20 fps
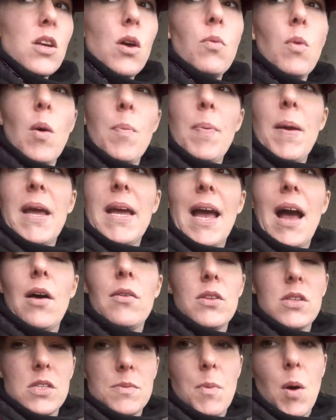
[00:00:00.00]
So we'll pick
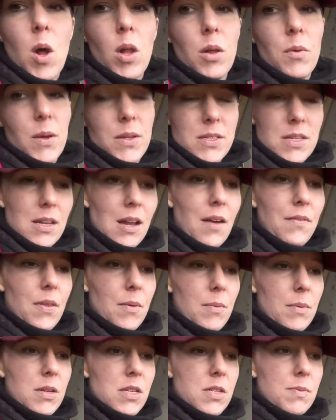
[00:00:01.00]
out the smaller ones and have
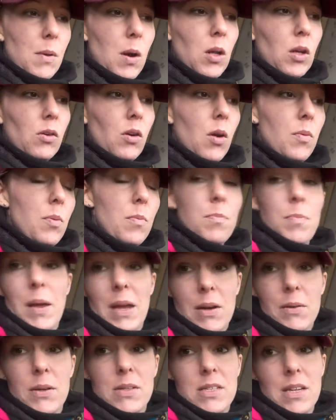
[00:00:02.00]
them in a smaller group, and
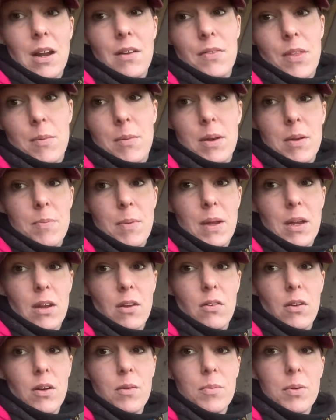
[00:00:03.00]
bigger ones and have them in a bigger
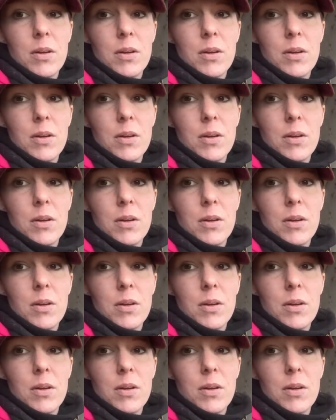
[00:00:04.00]
group.